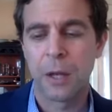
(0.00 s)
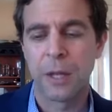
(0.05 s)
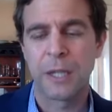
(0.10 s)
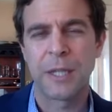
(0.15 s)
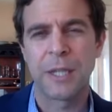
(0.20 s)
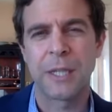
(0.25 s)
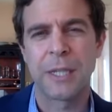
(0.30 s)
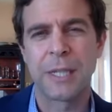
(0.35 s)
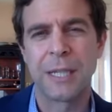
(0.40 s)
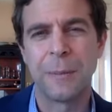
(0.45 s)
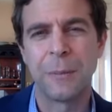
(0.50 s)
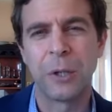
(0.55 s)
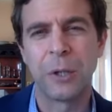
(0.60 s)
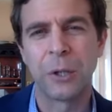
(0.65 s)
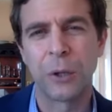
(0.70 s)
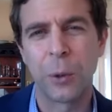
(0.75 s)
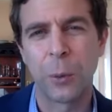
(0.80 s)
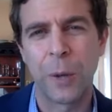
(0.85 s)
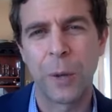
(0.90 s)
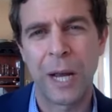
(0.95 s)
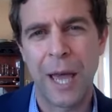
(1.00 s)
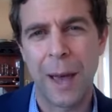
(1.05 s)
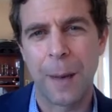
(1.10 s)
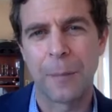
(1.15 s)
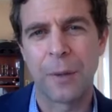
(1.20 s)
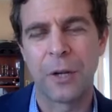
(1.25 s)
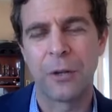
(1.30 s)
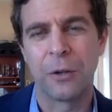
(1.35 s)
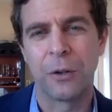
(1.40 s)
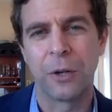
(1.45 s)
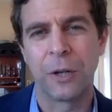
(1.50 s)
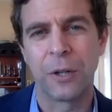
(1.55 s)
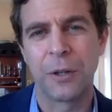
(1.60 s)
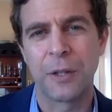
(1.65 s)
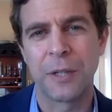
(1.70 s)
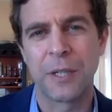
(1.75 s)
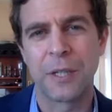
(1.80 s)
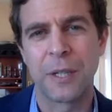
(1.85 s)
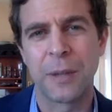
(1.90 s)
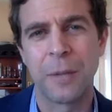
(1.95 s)
This is similar to what happened during the
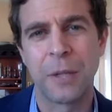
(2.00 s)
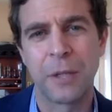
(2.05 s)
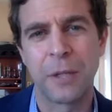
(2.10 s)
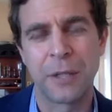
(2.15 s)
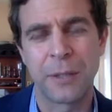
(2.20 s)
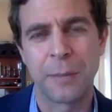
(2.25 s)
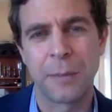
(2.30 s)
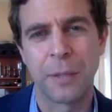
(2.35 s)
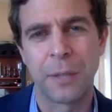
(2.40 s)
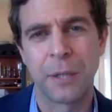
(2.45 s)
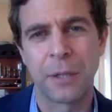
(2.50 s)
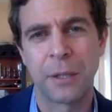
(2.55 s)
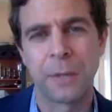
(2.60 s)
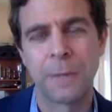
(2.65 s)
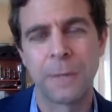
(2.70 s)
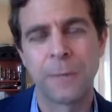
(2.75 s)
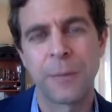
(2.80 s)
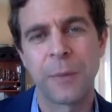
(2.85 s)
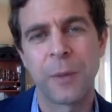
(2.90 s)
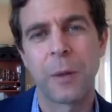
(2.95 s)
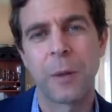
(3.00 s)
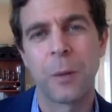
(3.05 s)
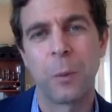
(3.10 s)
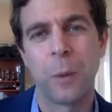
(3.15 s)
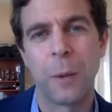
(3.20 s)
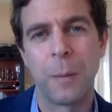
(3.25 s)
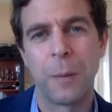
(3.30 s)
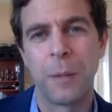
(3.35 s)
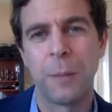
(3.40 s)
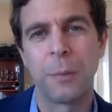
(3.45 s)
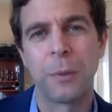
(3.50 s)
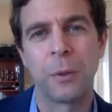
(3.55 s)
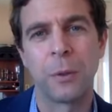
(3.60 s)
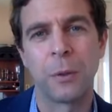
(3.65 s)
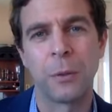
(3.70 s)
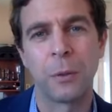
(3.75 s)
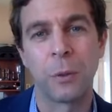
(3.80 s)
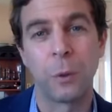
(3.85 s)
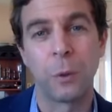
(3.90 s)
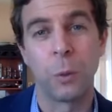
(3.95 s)
stimulus bill when
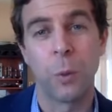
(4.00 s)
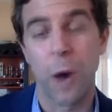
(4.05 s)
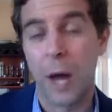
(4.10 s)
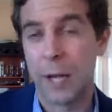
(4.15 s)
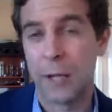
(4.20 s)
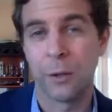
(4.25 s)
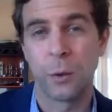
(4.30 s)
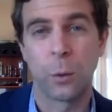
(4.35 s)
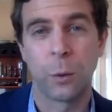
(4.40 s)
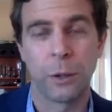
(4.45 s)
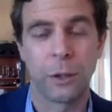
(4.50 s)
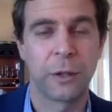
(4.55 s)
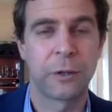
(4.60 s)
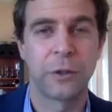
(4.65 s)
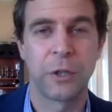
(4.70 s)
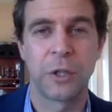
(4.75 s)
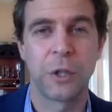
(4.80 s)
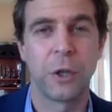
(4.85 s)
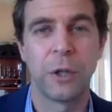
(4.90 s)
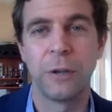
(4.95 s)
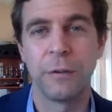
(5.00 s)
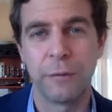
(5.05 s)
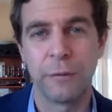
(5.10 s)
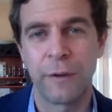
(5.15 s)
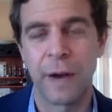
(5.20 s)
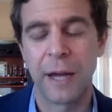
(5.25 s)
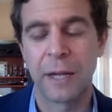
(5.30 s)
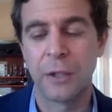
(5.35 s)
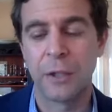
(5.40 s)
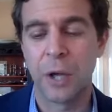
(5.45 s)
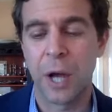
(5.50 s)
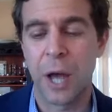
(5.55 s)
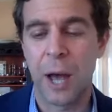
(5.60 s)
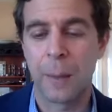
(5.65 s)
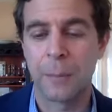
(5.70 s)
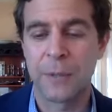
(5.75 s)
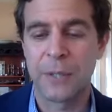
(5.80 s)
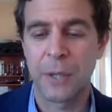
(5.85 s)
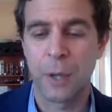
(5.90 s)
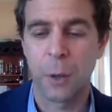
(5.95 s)
people who wanted to work just couldn't find
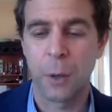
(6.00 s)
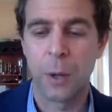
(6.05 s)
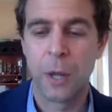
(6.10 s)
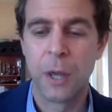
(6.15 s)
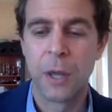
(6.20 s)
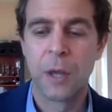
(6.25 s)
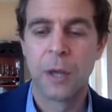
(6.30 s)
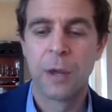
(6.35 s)
jobs. So